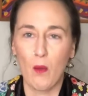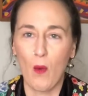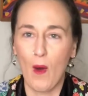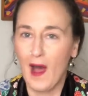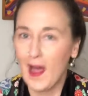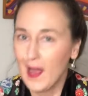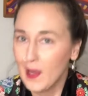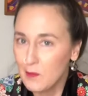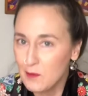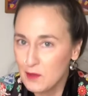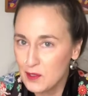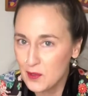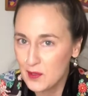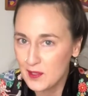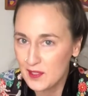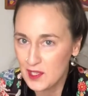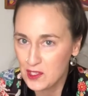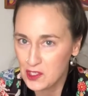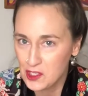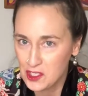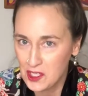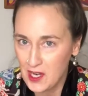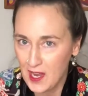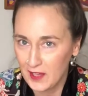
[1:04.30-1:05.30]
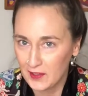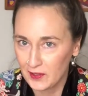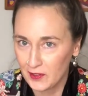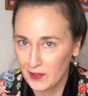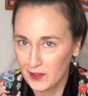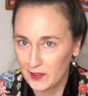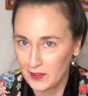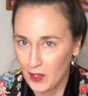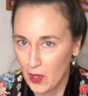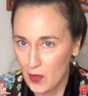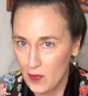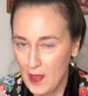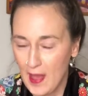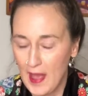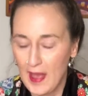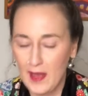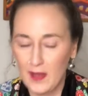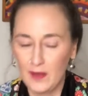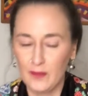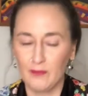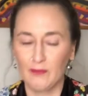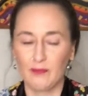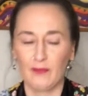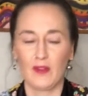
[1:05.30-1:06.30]
why I'm doing this channel and all
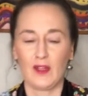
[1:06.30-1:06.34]
that.